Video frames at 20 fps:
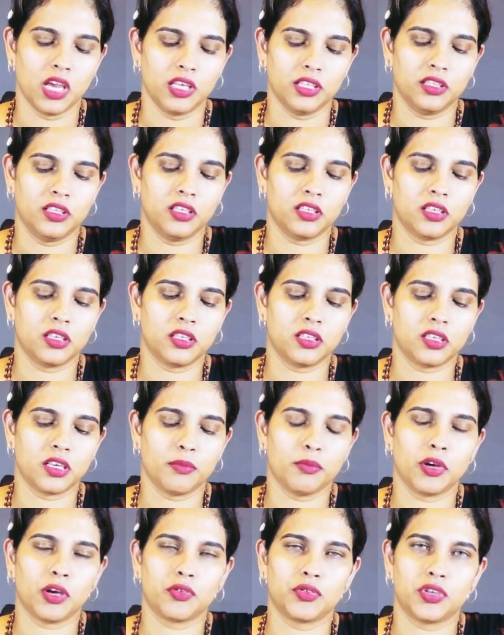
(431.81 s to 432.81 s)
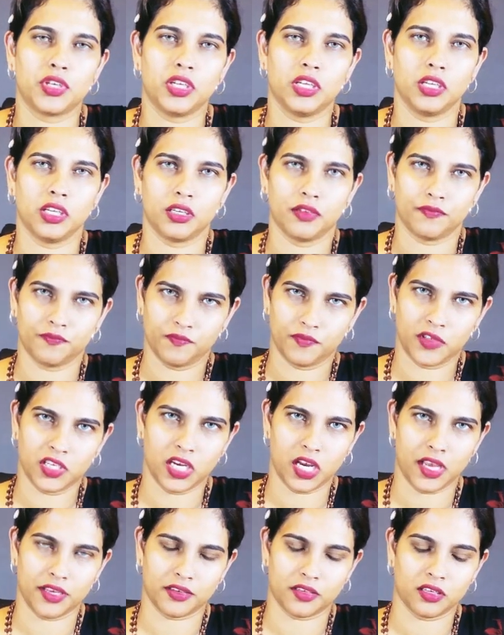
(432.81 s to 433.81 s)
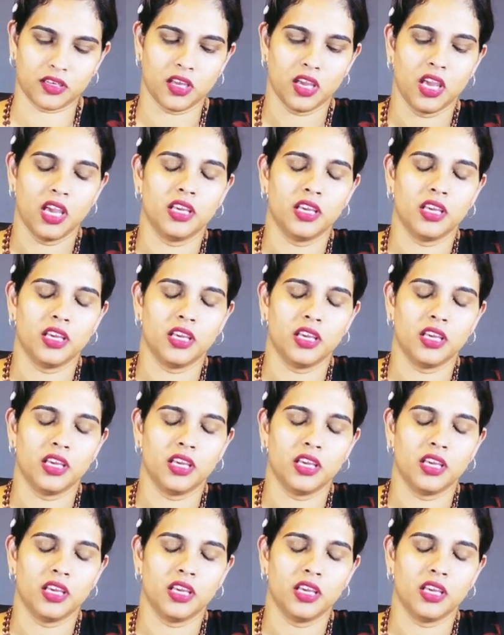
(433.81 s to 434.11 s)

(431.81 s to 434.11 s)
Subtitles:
This is about your chest.